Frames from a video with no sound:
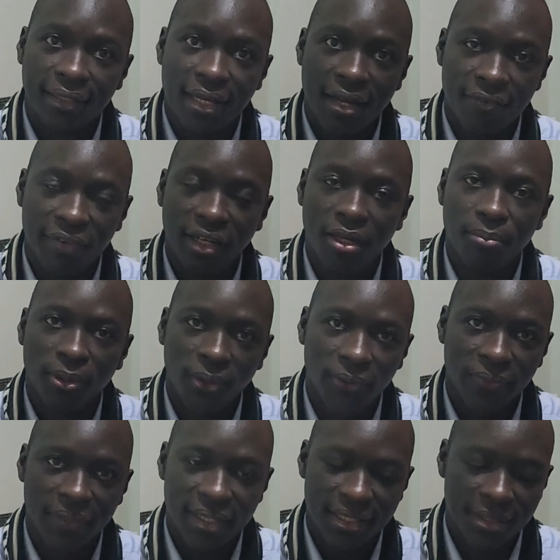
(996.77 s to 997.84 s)
available
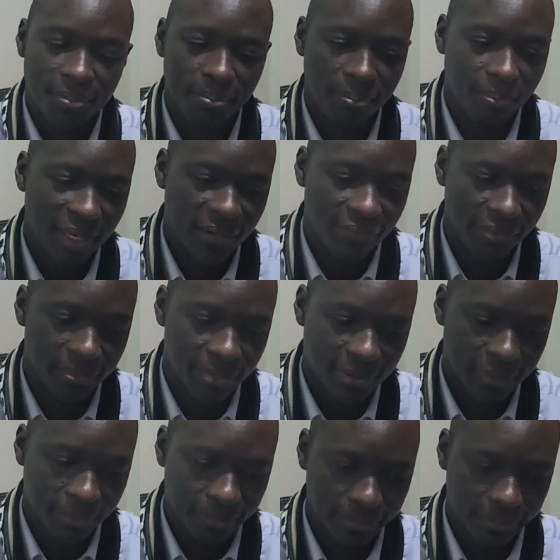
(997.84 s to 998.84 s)
on these platforms.